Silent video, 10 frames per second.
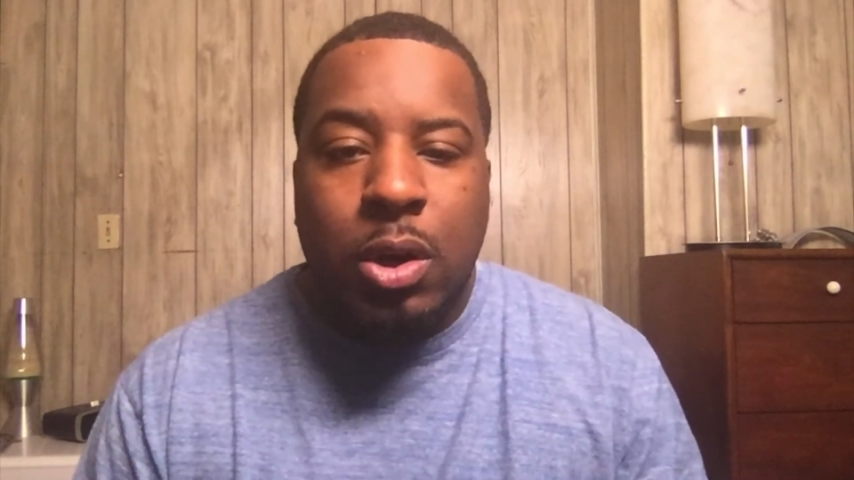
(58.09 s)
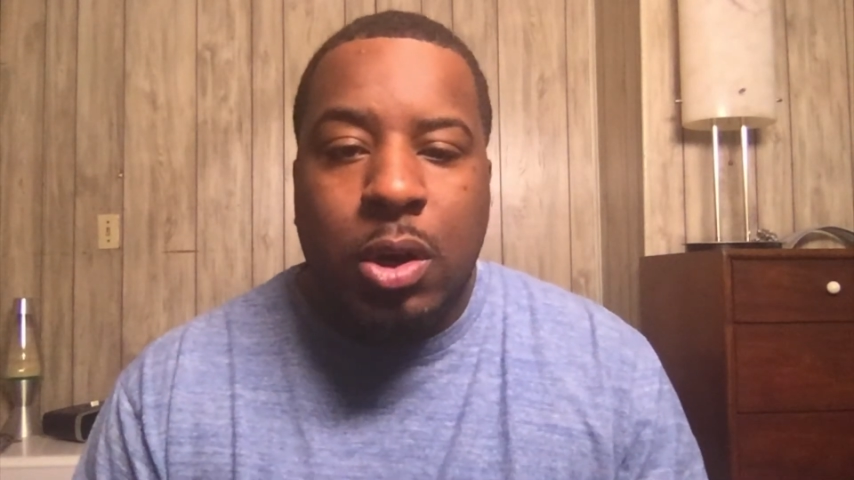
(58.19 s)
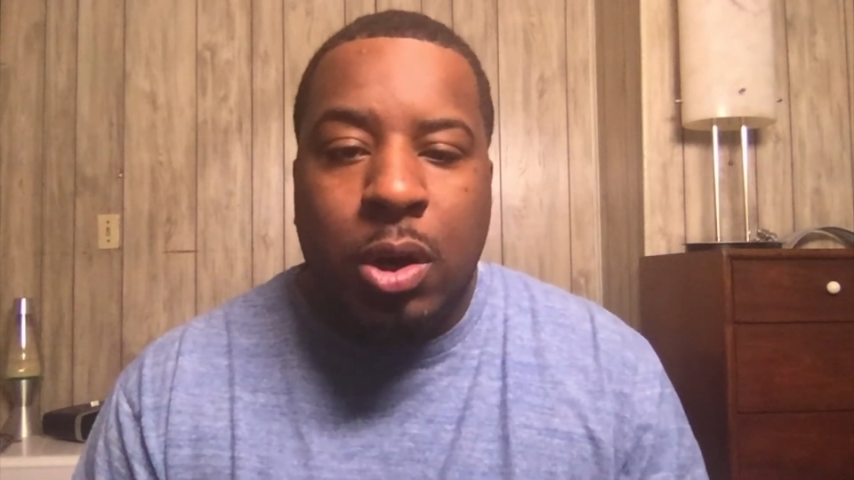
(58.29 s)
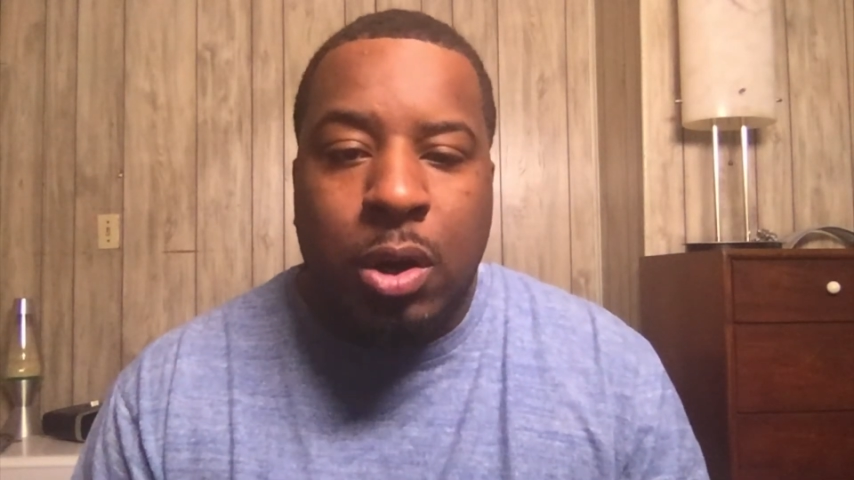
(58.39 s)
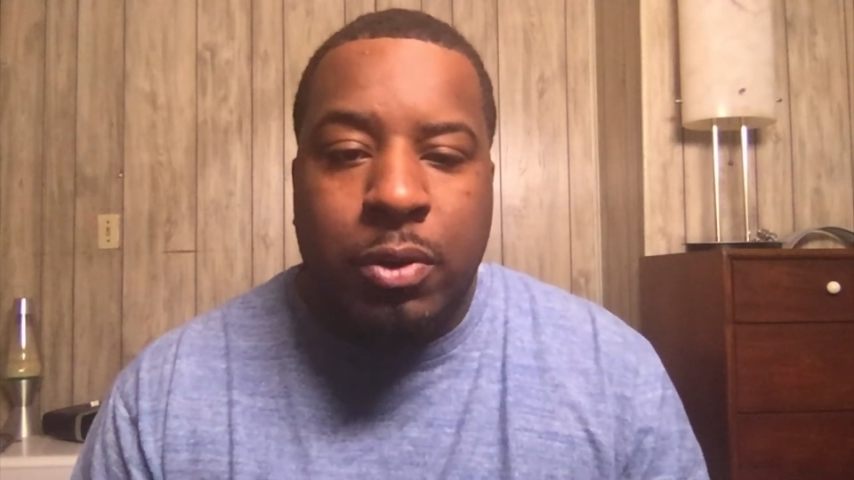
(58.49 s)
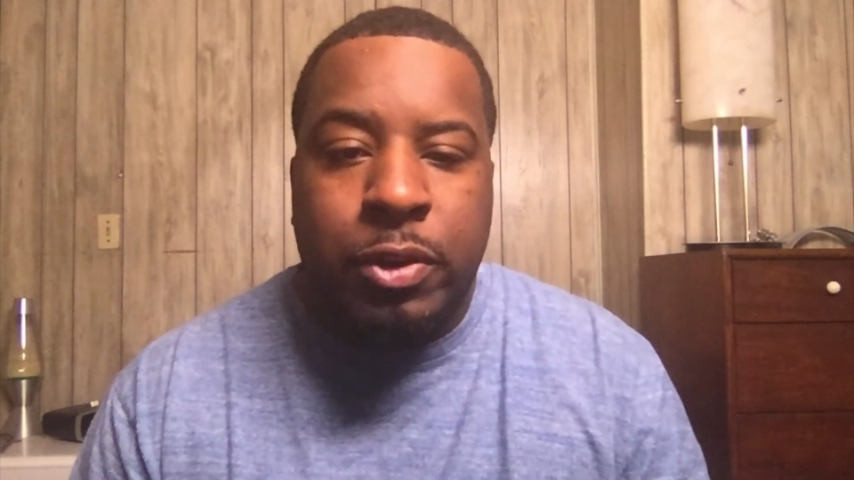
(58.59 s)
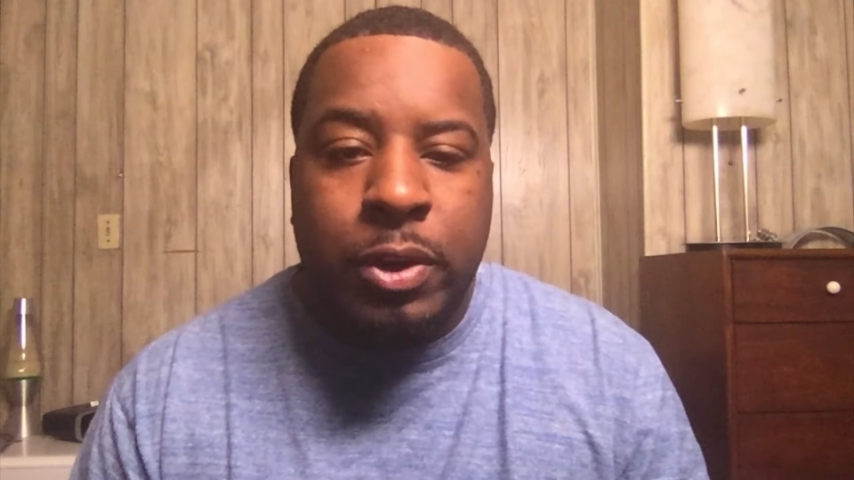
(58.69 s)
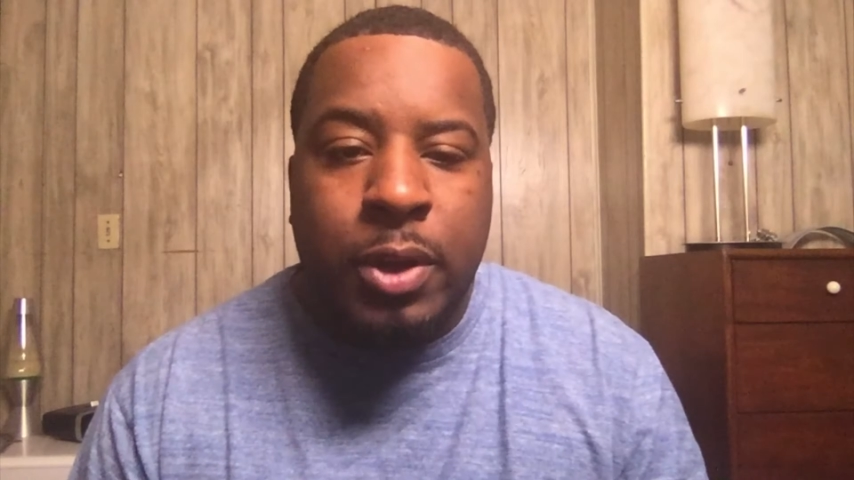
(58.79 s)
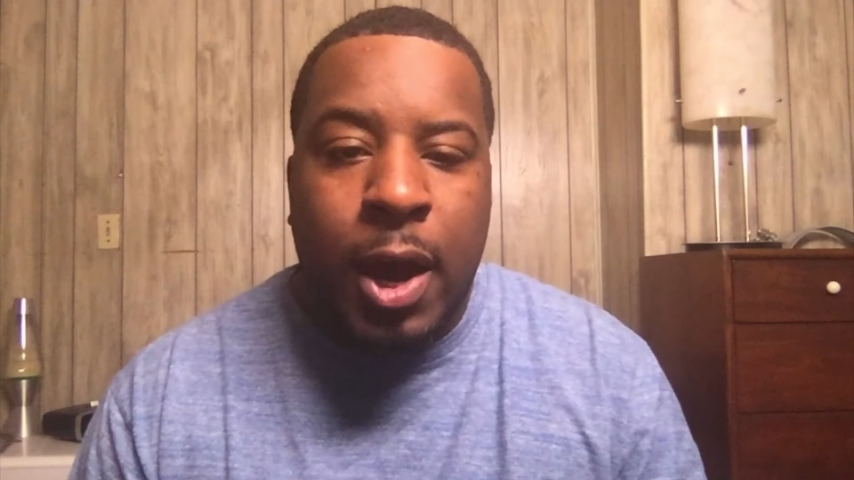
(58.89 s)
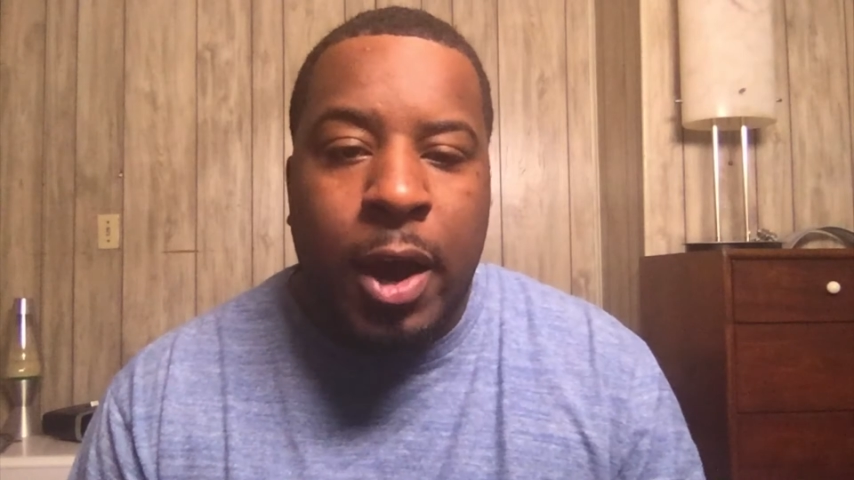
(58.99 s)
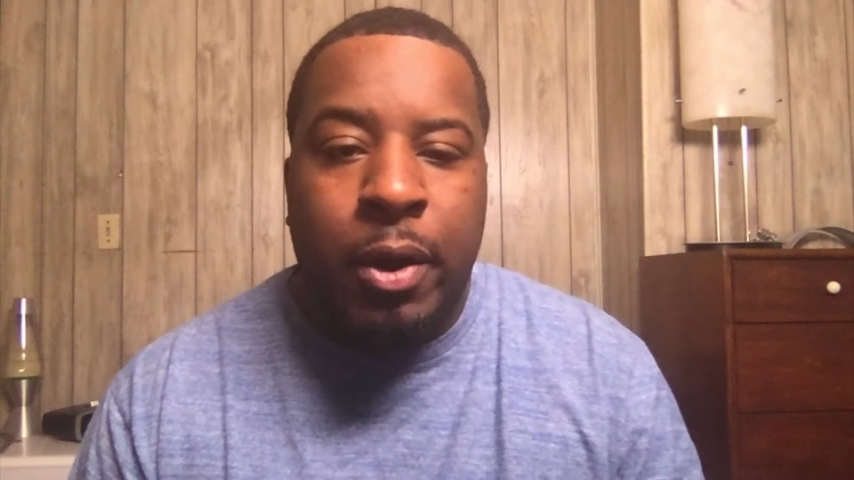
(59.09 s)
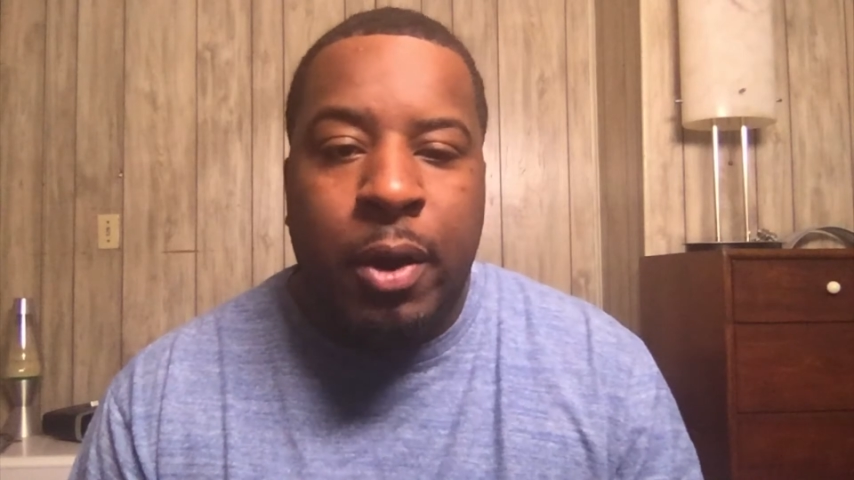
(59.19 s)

uh, ticked higher